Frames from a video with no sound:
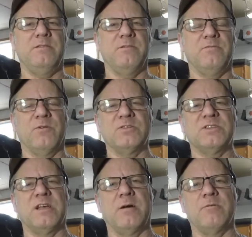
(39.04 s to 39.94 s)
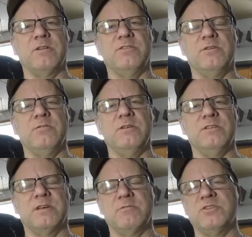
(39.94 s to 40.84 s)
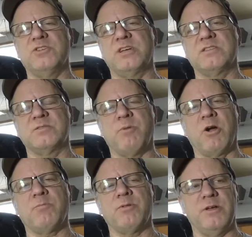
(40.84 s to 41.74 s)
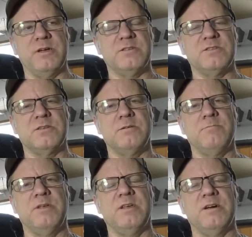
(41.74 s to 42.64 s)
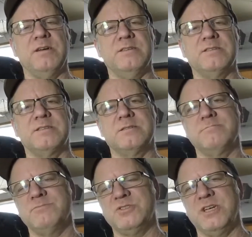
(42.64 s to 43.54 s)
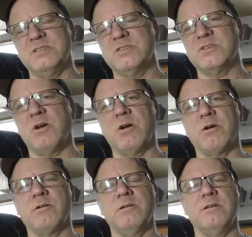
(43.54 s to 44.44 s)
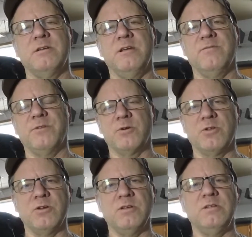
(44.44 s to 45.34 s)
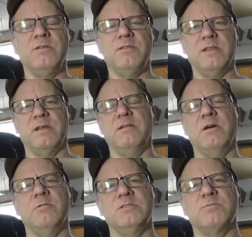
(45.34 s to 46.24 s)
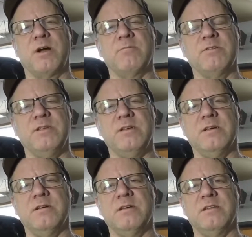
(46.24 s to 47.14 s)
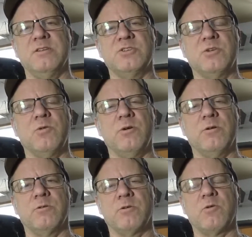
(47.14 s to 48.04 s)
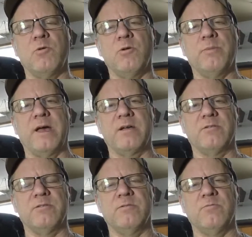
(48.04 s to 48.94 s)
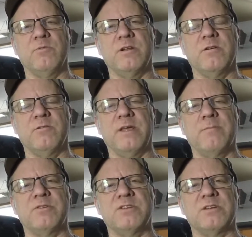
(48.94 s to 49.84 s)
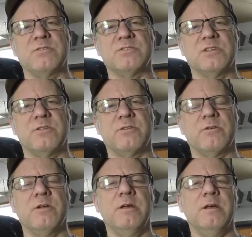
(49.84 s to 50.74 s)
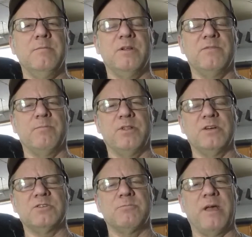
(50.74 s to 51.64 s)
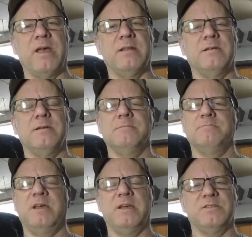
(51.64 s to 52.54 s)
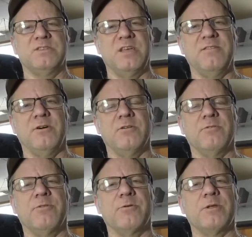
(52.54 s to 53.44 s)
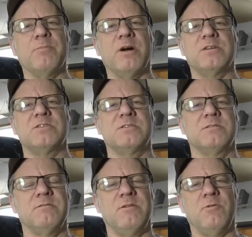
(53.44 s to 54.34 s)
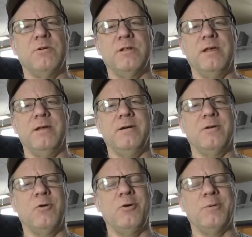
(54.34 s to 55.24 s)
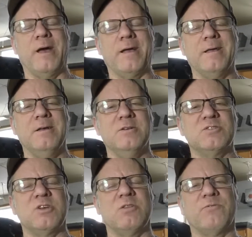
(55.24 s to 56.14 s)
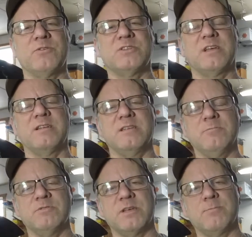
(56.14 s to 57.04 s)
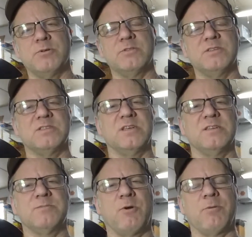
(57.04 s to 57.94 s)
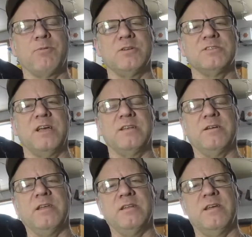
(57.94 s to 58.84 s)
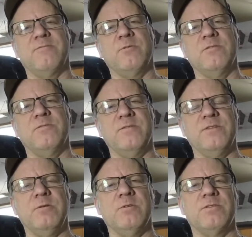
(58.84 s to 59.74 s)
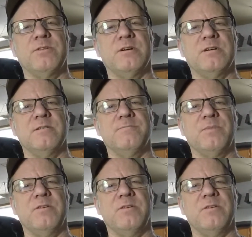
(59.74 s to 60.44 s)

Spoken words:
the first thing I want to do is I want to check the spark plugs, because chances are, if they're good, then I know it's probably the ignition coil or coil pack on that particular cylinder. But if the plugs are bad, hey, I can save 130 bucks on a coil pack. So the first thing I did was I pulled his spark plugs out. Now he had an F-150 with a